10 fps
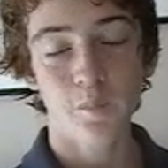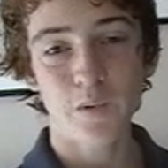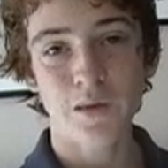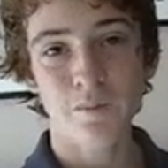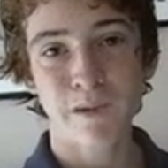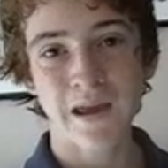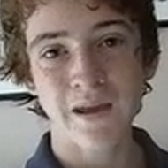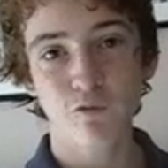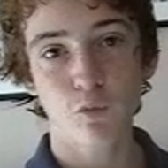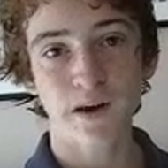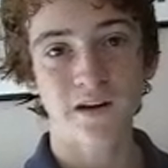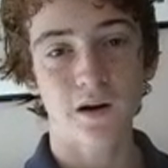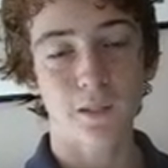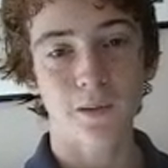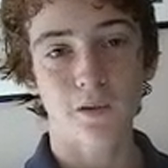He may have
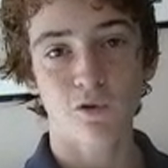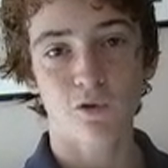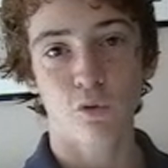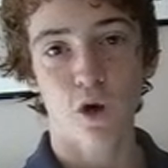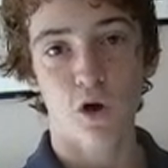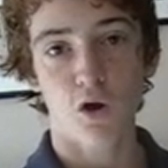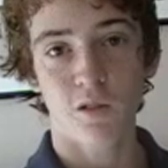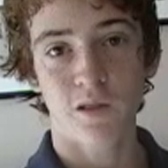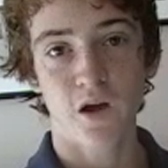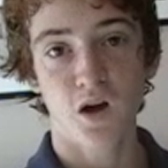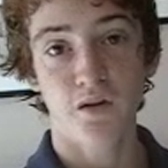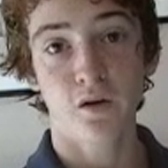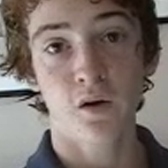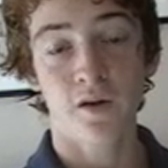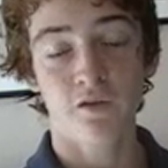waited a little too long early on.
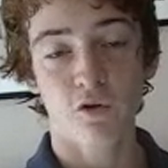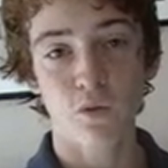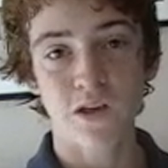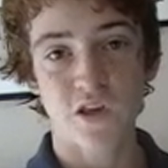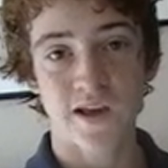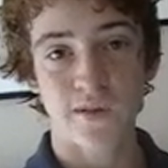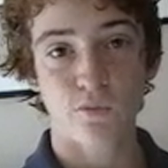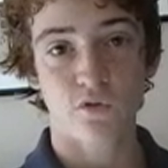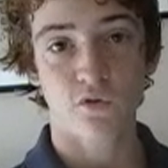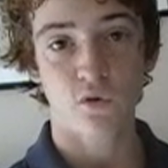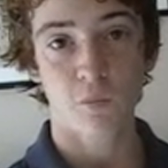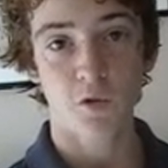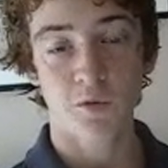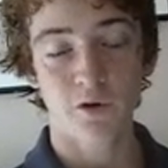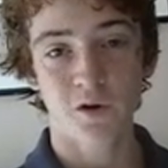His only chance was to
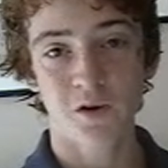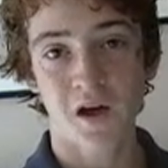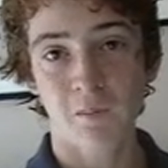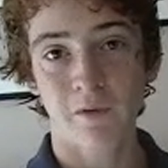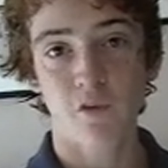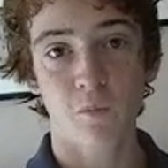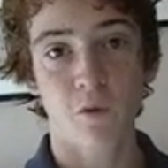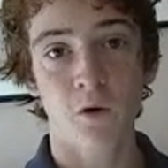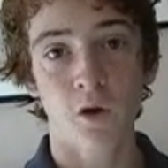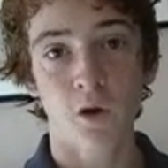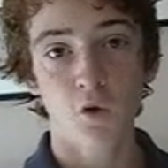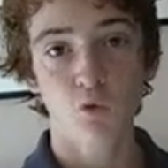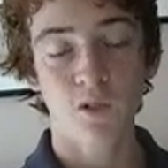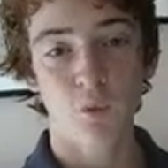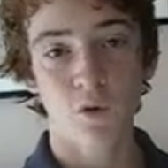smother Bernard Hopkins, but
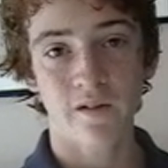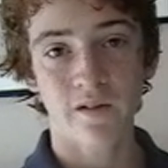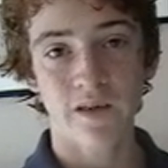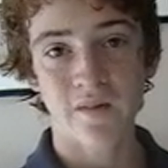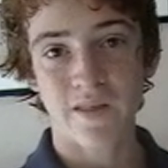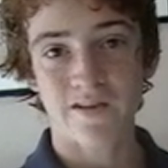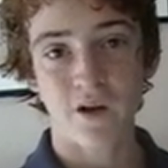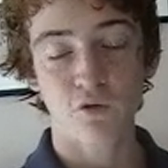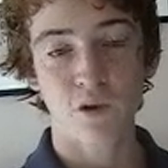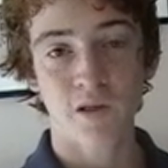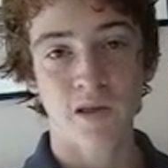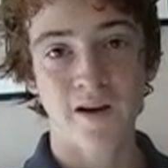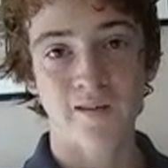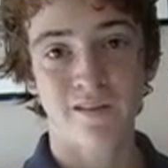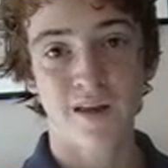really, once again, that's not really
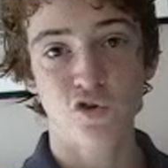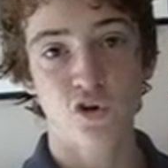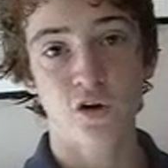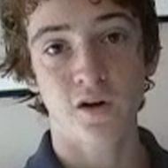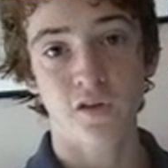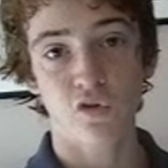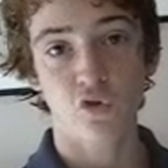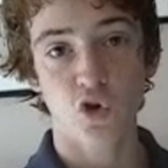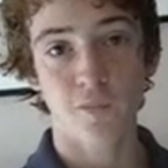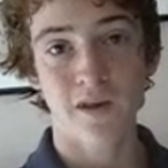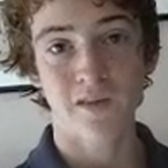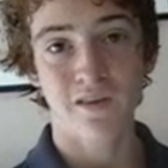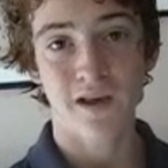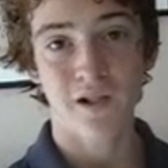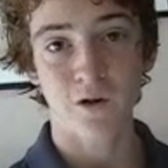in his nature. Against Jermaine
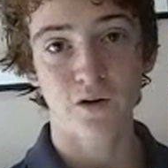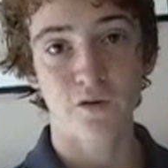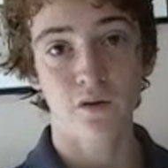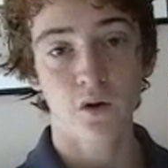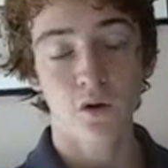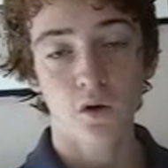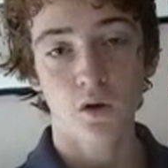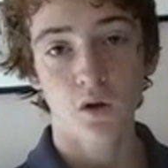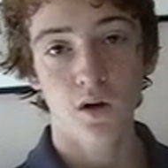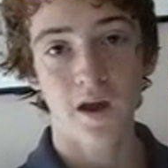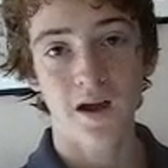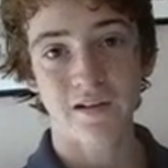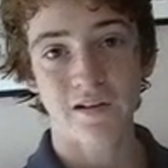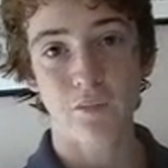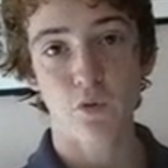Taylor and
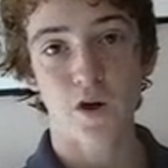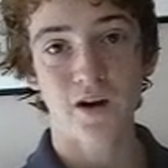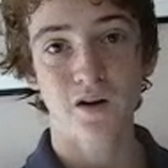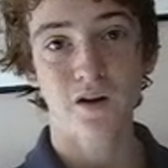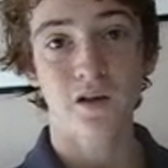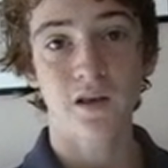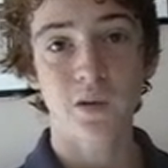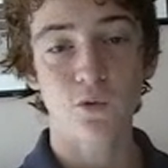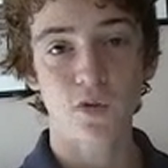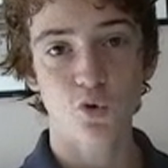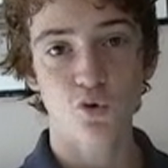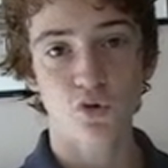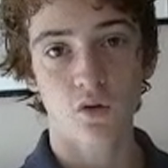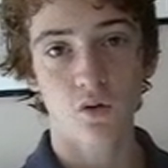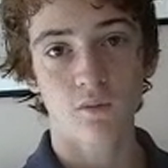Edison Miranda, he was
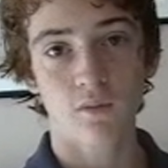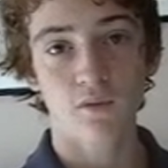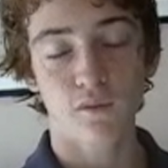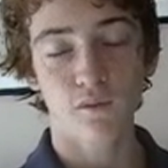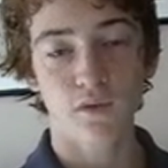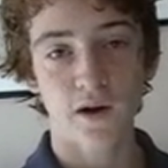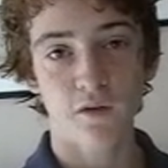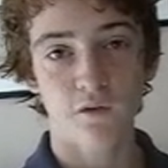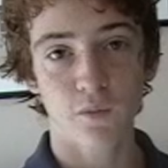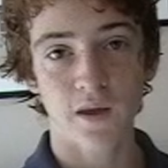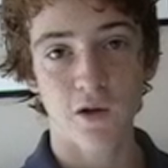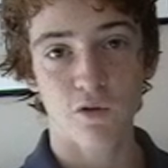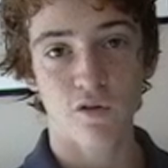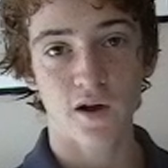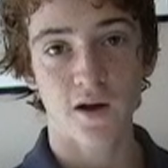used to fighting from the
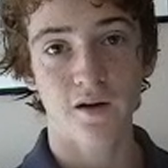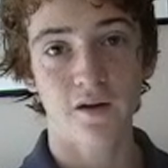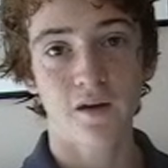outside